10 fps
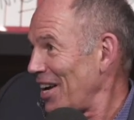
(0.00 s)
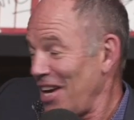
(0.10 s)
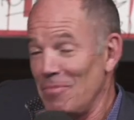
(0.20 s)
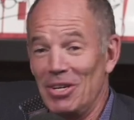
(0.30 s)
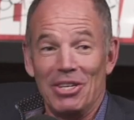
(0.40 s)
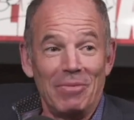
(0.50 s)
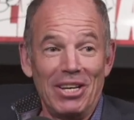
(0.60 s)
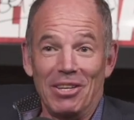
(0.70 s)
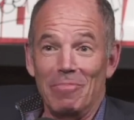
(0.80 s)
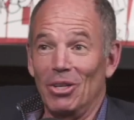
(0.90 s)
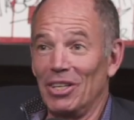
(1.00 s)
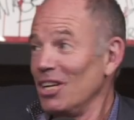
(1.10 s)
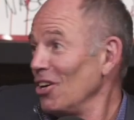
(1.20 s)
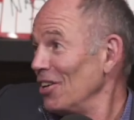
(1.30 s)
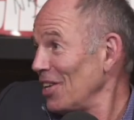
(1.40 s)
I came into the into the building
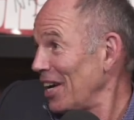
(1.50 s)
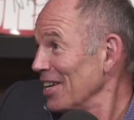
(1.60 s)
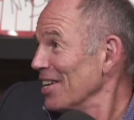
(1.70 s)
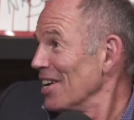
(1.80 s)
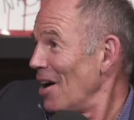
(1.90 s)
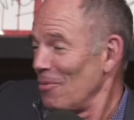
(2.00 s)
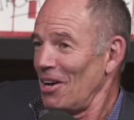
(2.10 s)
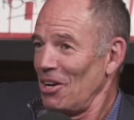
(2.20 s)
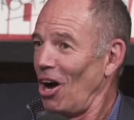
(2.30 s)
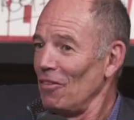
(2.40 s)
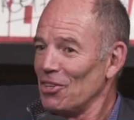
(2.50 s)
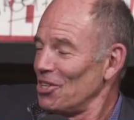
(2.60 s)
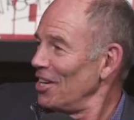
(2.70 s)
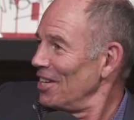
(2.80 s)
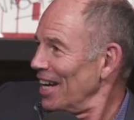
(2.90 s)
here and like, I, all of a
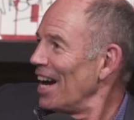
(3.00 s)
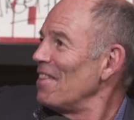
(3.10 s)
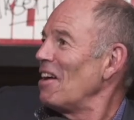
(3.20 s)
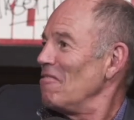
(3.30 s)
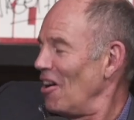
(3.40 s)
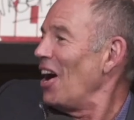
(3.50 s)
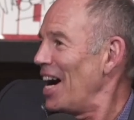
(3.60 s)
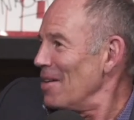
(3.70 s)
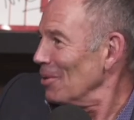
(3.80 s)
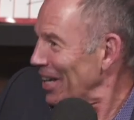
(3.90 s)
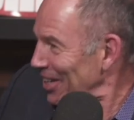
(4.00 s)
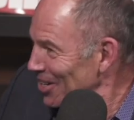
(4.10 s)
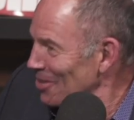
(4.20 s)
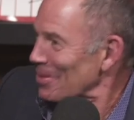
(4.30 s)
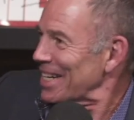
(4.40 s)
sudden I got that vibe. Like, yeah.
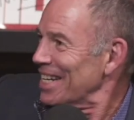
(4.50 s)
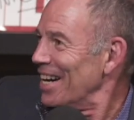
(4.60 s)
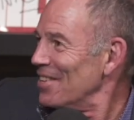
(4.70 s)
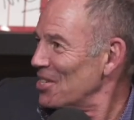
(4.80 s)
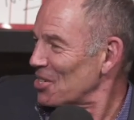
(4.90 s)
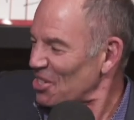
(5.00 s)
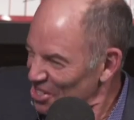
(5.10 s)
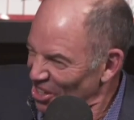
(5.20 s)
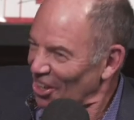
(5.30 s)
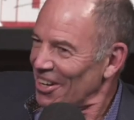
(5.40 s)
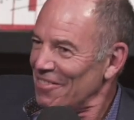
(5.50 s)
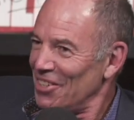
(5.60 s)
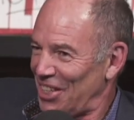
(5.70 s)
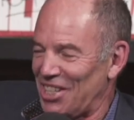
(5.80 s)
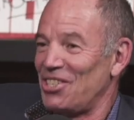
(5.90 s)
oh my God, this is a startup. It
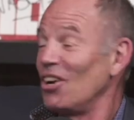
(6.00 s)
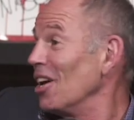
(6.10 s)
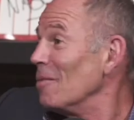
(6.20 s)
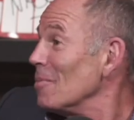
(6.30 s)
feels like a startup.